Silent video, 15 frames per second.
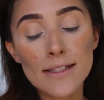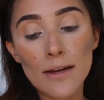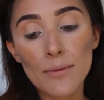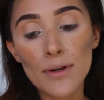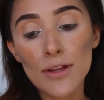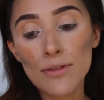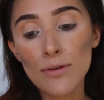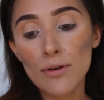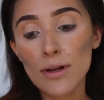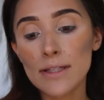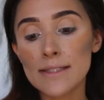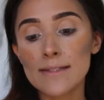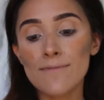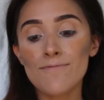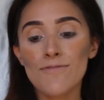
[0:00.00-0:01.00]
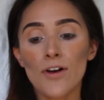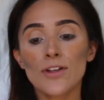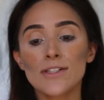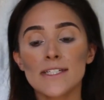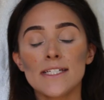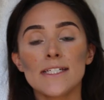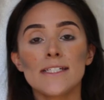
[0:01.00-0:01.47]
I want to throw on some
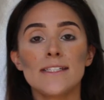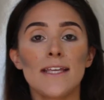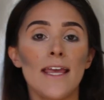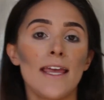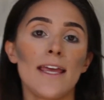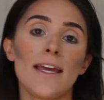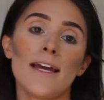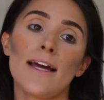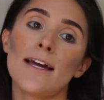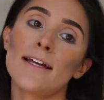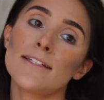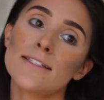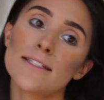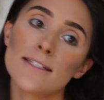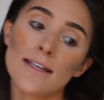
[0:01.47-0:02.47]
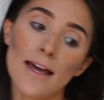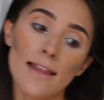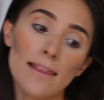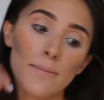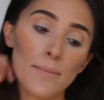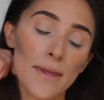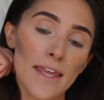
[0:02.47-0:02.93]
falsies and a
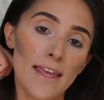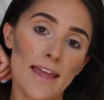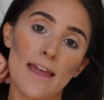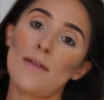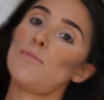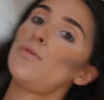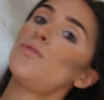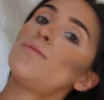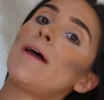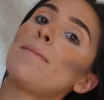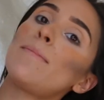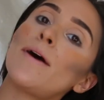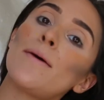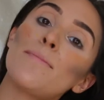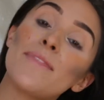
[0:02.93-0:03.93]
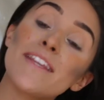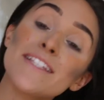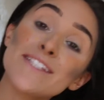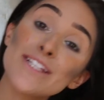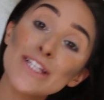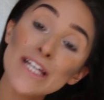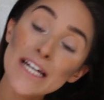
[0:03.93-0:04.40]
lippy, and we'll wrap up this
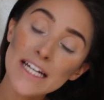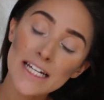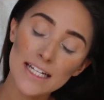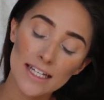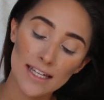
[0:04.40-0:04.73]
look.